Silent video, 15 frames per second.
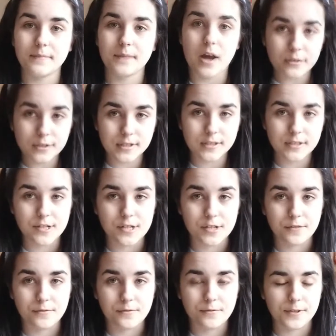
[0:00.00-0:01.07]
house
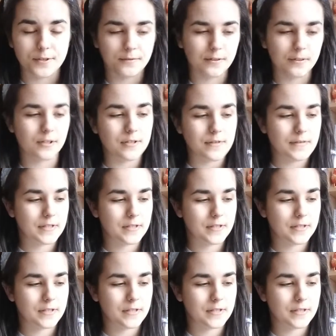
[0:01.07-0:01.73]
edition for the Philosopher's